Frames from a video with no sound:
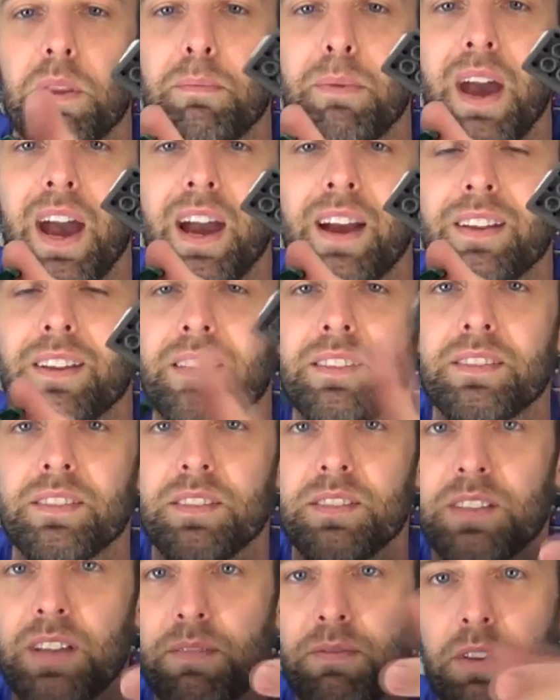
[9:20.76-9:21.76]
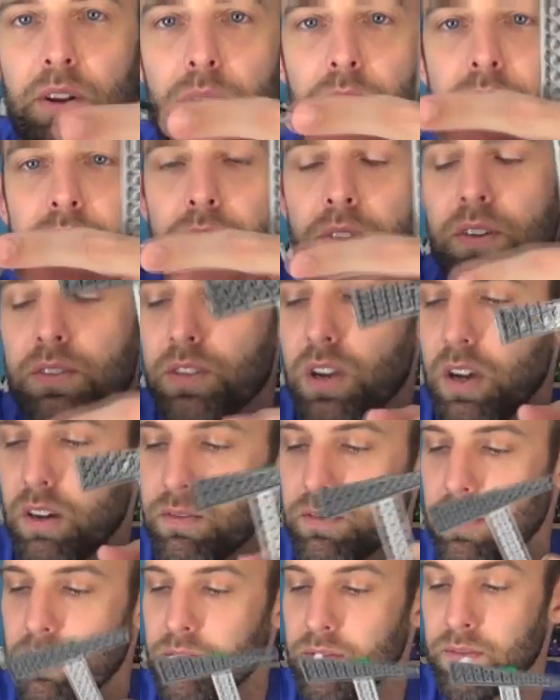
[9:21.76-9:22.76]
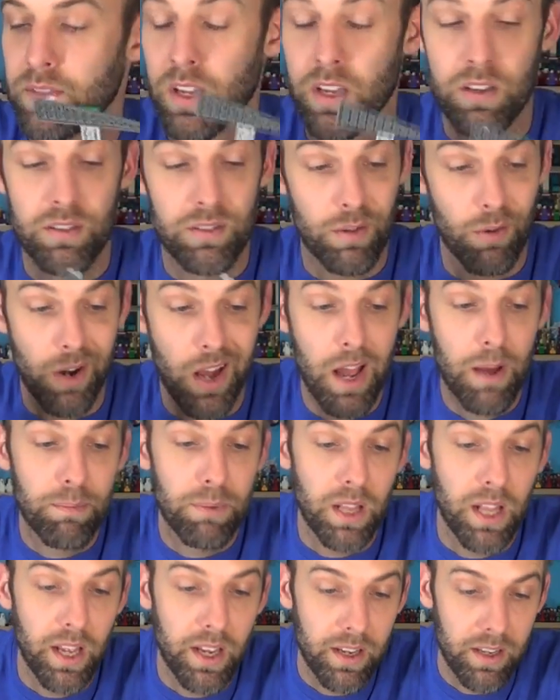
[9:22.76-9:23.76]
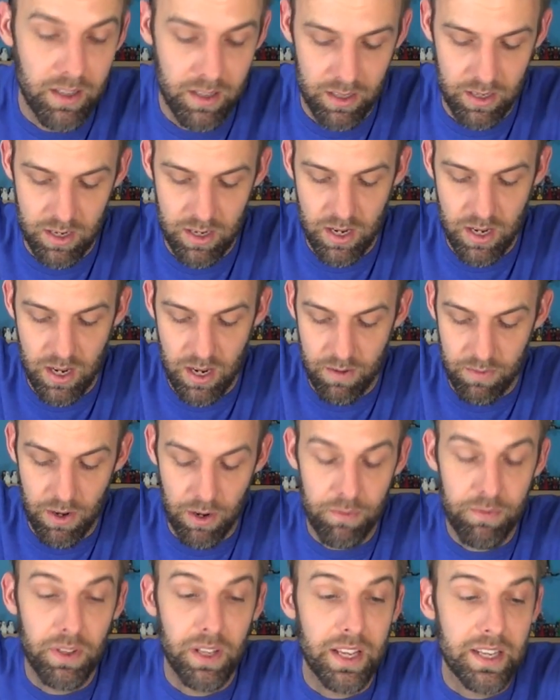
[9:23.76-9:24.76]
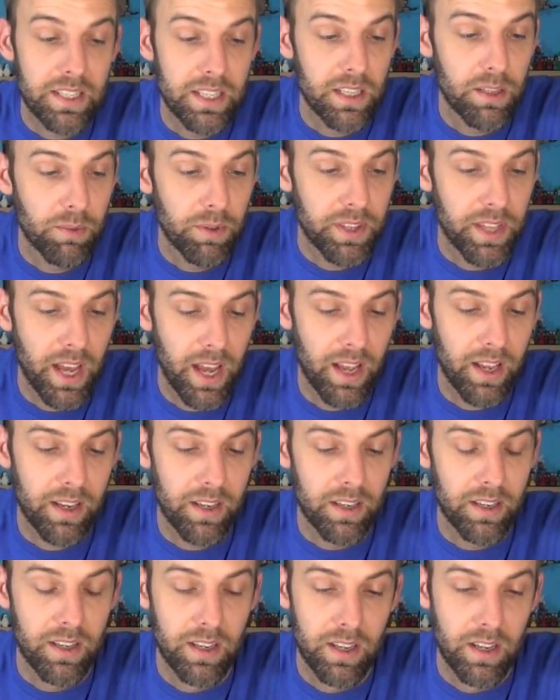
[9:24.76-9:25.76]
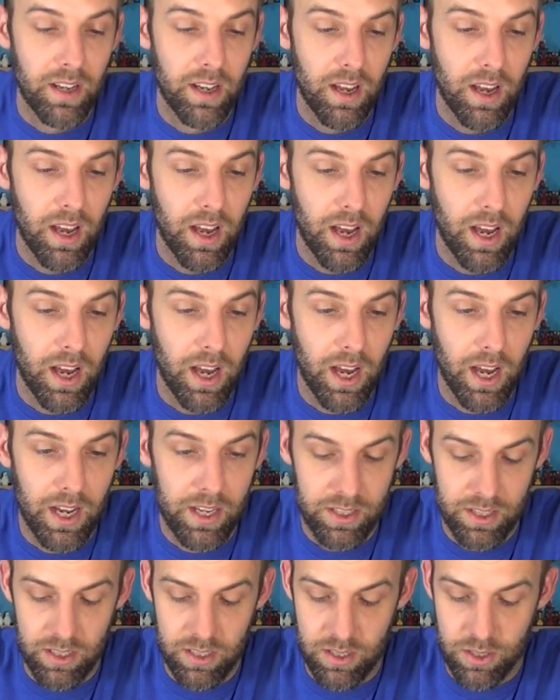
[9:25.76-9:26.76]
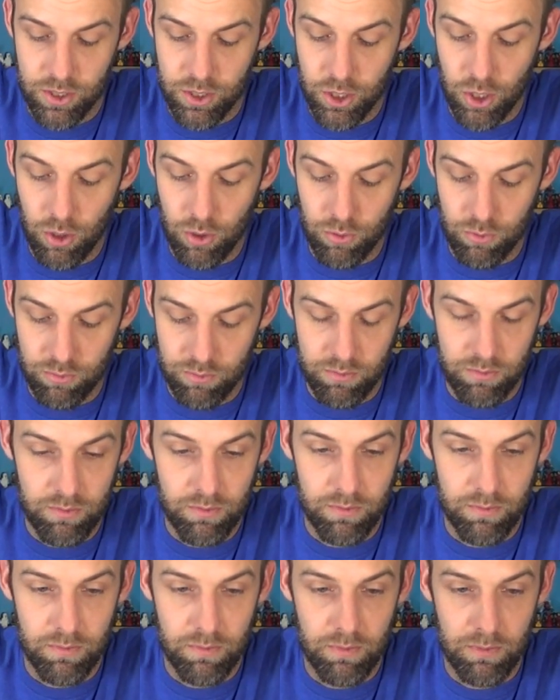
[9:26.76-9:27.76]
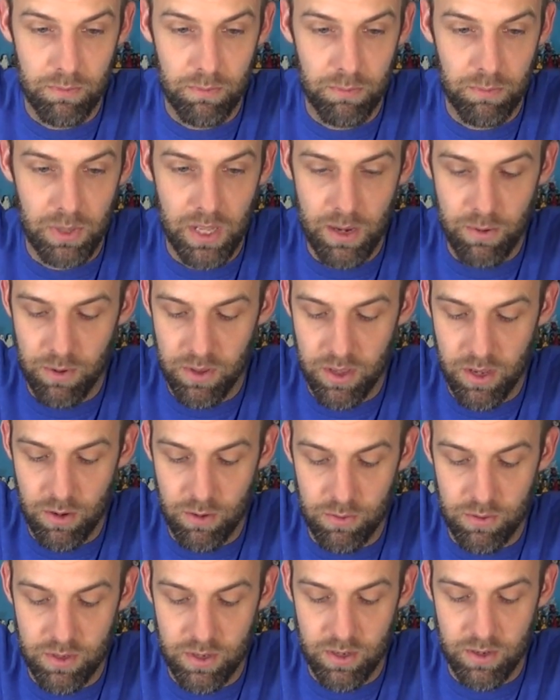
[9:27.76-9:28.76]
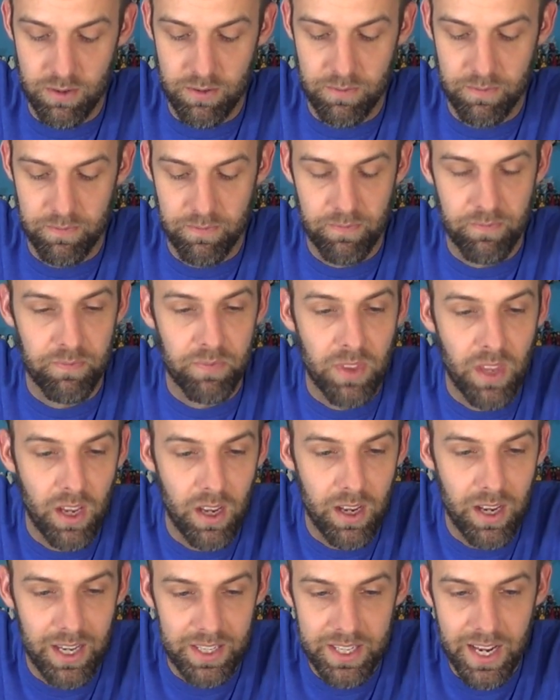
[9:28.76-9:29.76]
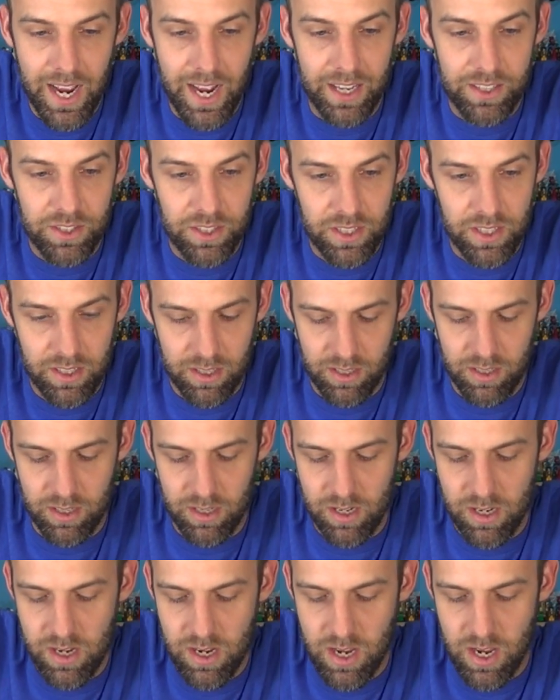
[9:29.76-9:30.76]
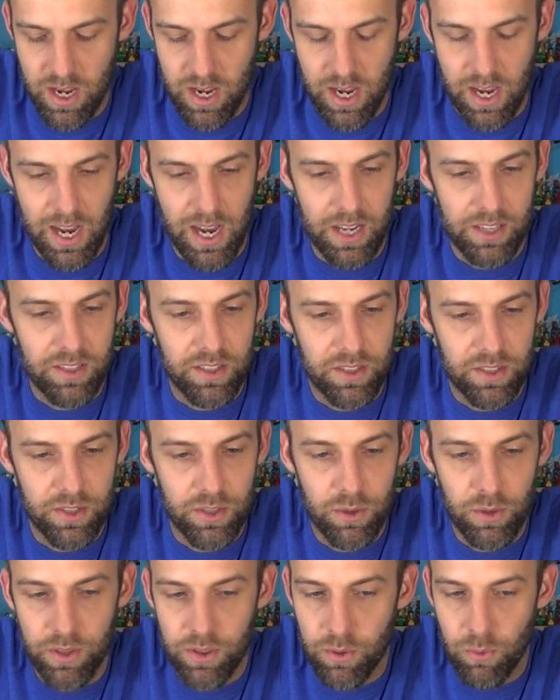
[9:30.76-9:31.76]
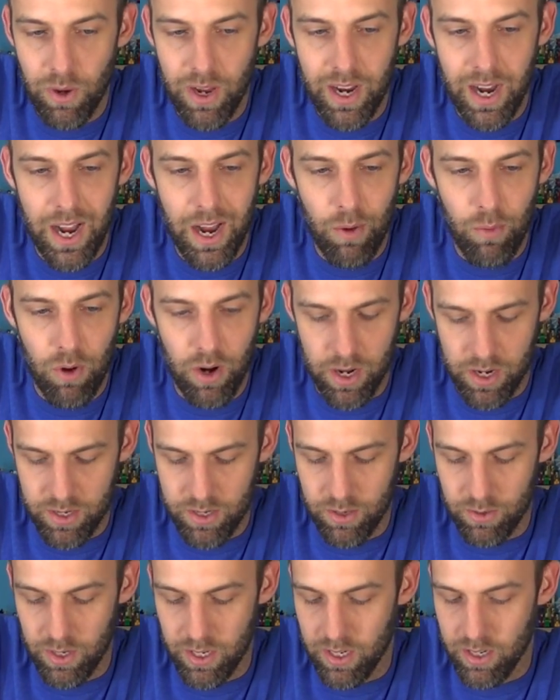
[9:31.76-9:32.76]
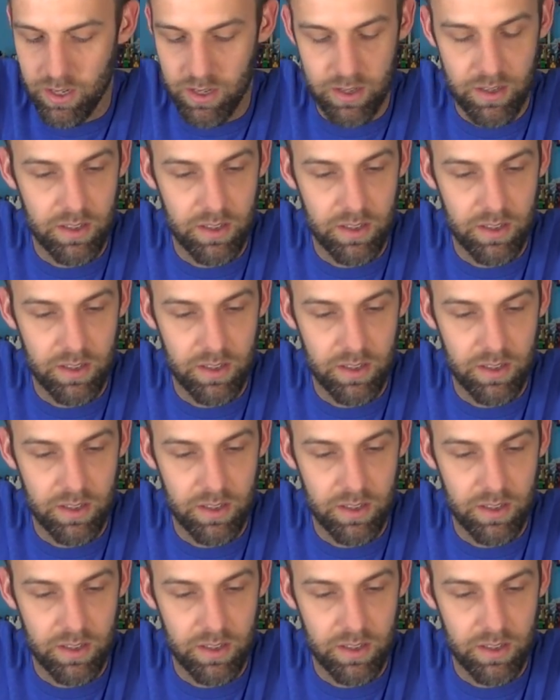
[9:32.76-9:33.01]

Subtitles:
on the back? That's the stuff that always falls off. So when I play, if I don't feel like dealing with that, I just don't play with those attached. I just do it the way I want to do it.